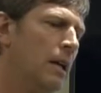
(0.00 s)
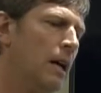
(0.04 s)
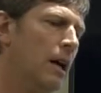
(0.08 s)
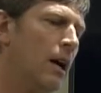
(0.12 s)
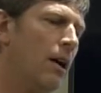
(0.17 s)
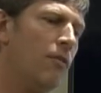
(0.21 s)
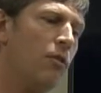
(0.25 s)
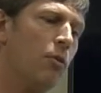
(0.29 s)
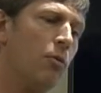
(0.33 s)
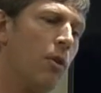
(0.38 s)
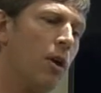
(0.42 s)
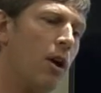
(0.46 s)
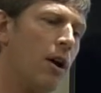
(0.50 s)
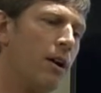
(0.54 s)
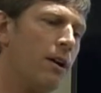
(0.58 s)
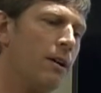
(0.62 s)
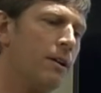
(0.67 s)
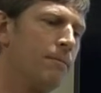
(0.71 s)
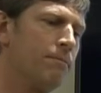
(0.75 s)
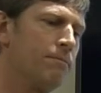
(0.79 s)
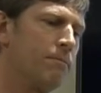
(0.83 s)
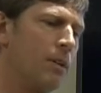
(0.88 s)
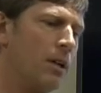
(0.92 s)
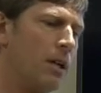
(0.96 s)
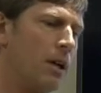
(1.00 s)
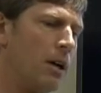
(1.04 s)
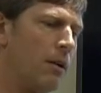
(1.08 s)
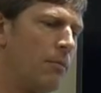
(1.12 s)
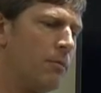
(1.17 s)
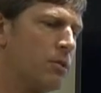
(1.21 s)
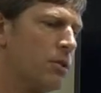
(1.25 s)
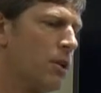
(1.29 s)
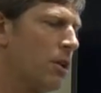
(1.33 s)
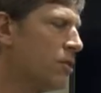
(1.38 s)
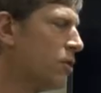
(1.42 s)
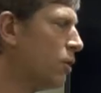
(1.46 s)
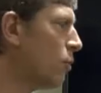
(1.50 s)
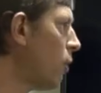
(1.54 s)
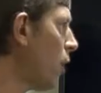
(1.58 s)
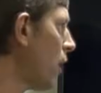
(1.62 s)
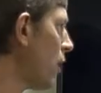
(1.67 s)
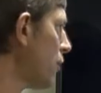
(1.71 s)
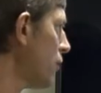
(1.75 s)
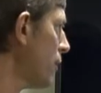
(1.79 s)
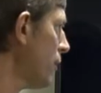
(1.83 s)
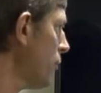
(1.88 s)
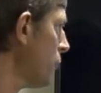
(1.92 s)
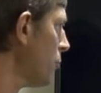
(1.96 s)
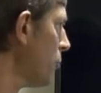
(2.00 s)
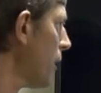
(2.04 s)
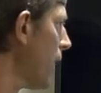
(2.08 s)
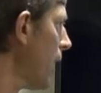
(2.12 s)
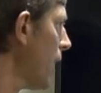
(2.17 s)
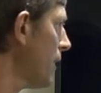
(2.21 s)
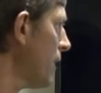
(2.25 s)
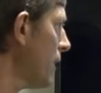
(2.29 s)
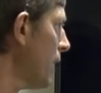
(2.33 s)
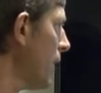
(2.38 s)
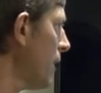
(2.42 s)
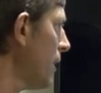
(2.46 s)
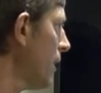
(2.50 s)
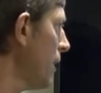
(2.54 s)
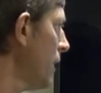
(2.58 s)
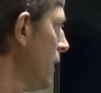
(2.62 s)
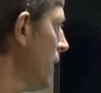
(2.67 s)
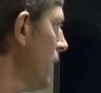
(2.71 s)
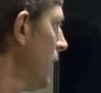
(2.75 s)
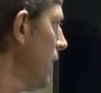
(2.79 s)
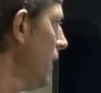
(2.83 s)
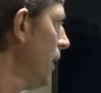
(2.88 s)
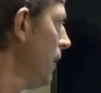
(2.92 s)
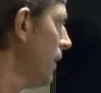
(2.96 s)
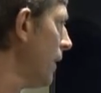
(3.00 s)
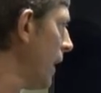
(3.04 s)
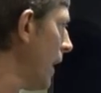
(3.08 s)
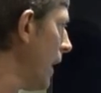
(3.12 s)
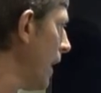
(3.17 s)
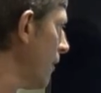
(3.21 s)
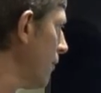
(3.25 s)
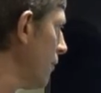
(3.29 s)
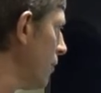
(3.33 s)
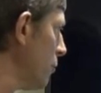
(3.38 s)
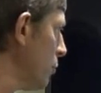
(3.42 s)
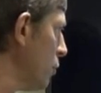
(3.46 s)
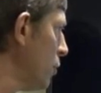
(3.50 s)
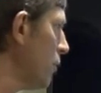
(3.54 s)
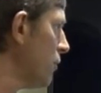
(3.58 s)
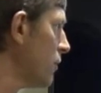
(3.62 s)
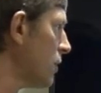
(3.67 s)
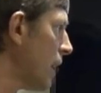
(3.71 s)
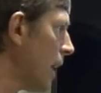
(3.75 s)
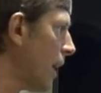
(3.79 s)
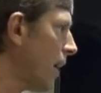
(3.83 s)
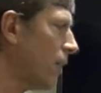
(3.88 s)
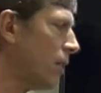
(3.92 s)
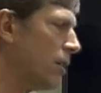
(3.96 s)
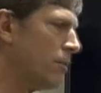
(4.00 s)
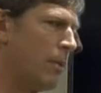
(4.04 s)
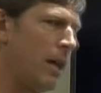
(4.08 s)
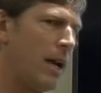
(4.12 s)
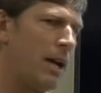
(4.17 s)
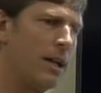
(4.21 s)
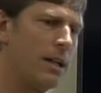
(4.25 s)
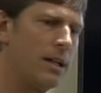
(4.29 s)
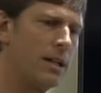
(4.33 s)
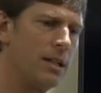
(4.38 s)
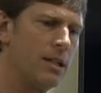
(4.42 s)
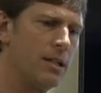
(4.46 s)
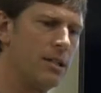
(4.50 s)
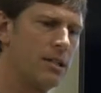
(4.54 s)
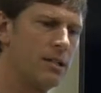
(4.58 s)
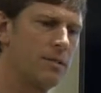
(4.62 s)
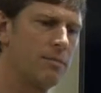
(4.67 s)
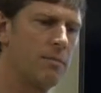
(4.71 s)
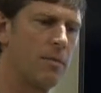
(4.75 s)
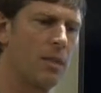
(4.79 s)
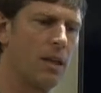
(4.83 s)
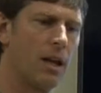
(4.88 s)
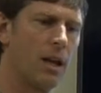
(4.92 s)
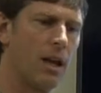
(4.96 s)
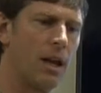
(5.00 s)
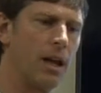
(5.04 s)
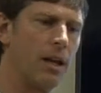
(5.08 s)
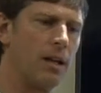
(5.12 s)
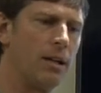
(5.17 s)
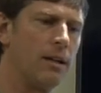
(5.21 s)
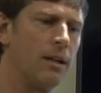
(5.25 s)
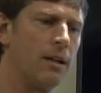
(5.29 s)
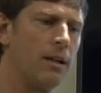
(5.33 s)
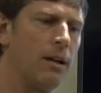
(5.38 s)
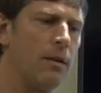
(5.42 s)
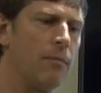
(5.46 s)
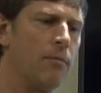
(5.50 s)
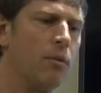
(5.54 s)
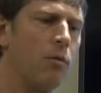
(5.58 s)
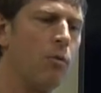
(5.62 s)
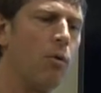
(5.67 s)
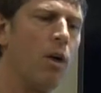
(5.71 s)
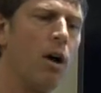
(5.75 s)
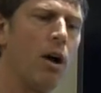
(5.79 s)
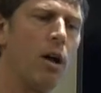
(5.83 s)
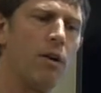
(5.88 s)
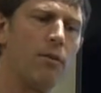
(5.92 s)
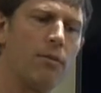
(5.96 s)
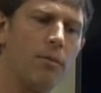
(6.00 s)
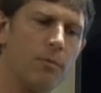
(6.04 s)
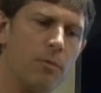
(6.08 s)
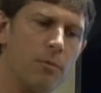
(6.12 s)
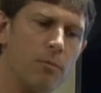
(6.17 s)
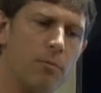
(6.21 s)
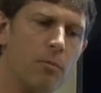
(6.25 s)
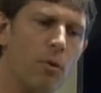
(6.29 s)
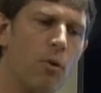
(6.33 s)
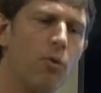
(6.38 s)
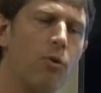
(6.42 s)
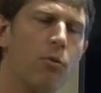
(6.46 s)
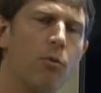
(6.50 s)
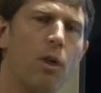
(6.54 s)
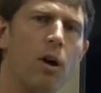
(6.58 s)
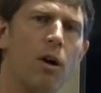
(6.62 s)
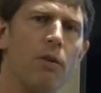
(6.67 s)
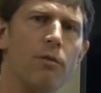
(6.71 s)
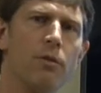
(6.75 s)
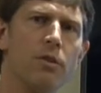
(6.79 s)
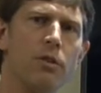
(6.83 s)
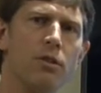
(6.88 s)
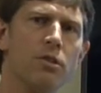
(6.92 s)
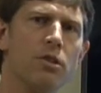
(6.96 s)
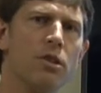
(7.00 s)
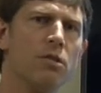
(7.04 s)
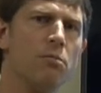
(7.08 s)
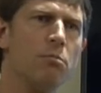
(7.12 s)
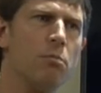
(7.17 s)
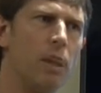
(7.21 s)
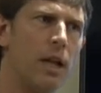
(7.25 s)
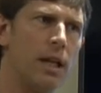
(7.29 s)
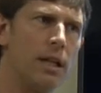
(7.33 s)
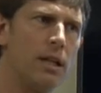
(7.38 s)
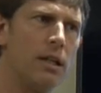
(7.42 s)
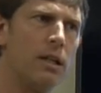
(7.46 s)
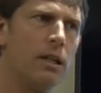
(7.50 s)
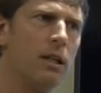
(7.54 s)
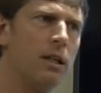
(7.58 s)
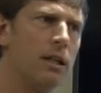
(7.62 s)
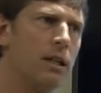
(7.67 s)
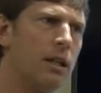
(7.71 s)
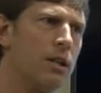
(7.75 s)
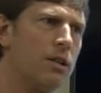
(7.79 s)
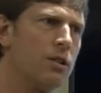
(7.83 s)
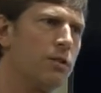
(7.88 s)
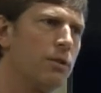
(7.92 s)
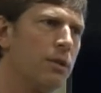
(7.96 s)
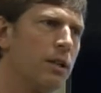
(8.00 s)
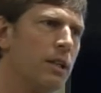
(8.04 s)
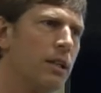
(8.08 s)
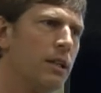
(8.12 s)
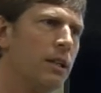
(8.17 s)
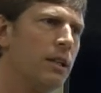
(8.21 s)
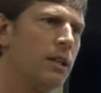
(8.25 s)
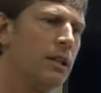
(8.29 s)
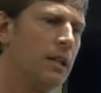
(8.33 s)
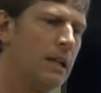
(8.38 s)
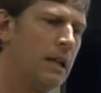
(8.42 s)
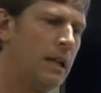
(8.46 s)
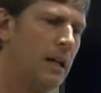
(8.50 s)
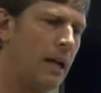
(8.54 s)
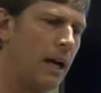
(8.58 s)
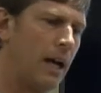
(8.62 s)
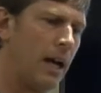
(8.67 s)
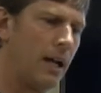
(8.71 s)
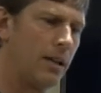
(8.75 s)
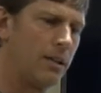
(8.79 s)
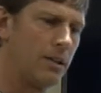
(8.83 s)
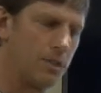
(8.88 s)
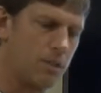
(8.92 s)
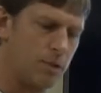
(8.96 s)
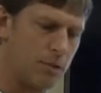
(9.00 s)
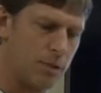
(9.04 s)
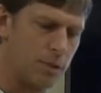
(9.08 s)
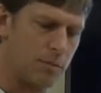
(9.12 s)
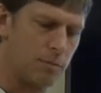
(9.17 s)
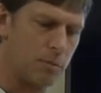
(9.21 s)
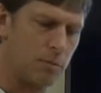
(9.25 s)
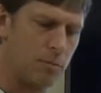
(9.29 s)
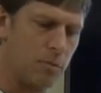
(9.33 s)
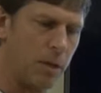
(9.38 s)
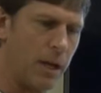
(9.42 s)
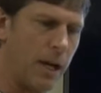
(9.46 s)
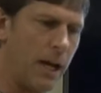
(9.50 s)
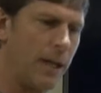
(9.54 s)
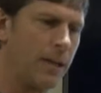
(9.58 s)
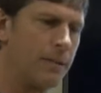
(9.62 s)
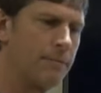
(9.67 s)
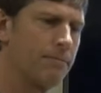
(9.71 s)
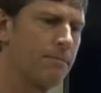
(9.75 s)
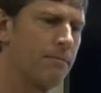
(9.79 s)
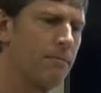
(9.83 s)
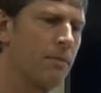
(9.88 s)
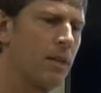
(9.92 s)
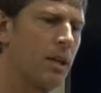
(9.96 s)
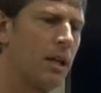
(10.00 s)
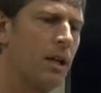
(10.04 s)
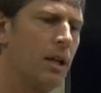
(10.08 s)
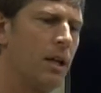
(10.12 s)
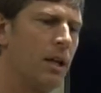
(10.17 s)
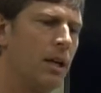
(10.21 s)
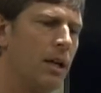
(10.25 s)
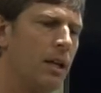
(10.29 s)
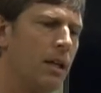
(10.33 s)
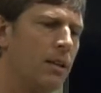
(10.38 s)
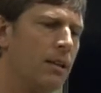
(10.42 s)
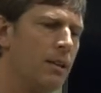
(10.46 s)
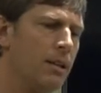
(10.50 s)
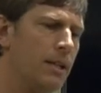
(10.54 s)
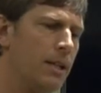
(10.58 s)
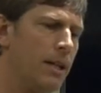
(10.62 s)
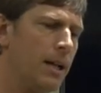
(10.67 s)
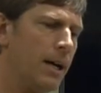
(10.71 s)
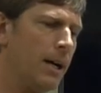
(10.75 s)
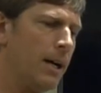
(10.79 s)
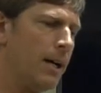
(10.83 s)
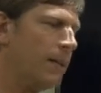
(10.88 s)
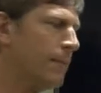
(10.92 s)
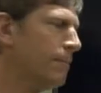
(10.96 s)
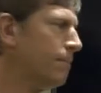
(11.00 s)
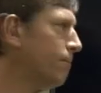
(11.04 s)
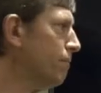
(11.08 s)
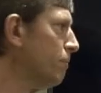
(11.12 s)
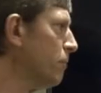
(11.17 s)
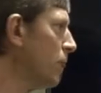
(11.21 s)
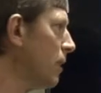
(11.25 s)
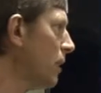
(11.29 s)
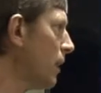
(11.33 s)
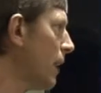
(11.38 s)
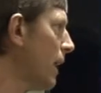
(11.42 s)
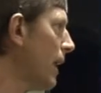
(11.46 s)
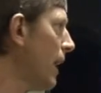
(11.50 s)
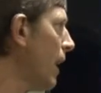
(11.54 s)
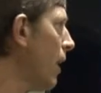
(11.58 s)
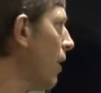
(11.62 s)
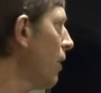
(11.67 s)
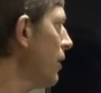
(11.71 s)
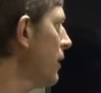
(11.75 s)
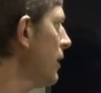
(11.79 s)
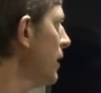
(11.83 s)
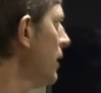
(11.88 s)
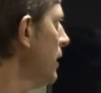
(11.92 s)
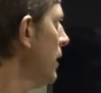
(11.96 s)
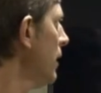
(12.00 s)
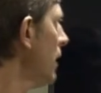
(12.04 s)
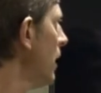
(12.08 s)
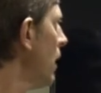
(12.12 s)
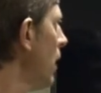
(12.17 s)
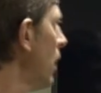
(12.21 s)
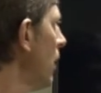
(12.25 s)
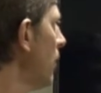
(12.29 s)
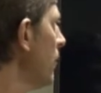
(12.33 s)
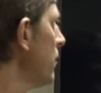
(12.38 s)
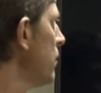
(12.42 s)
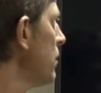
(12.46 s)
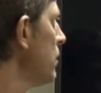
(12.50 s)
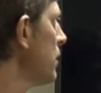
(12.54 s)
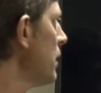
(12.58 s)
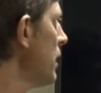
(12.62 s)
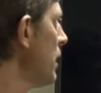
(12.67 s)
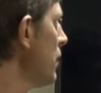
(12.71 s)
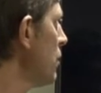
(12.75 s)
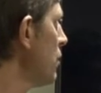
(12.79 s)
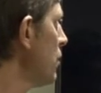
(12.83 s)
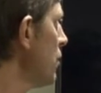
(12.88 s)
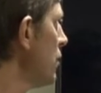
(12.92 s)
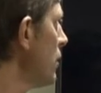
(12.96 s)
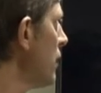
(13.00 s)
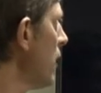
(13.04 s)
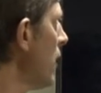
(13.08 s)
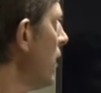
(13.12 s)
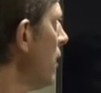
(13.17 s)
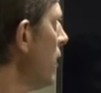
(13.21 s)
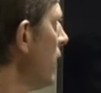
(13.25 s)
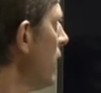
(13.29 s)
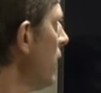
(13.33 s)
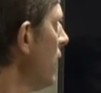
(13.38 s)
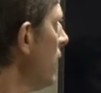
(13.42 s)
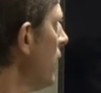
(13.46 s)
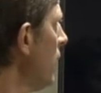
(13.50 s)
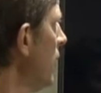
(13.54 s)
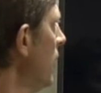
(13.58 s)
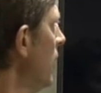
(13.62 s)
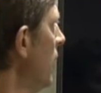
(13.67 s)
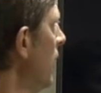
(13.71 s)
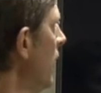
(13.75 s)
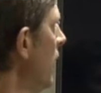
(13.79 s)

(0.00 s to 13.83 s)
water. There's also a water treatment plant then that removes iron and manganese, and the water from both well fields is blended and treated at this treatment plant. The layout, you see it, Sioux Center here,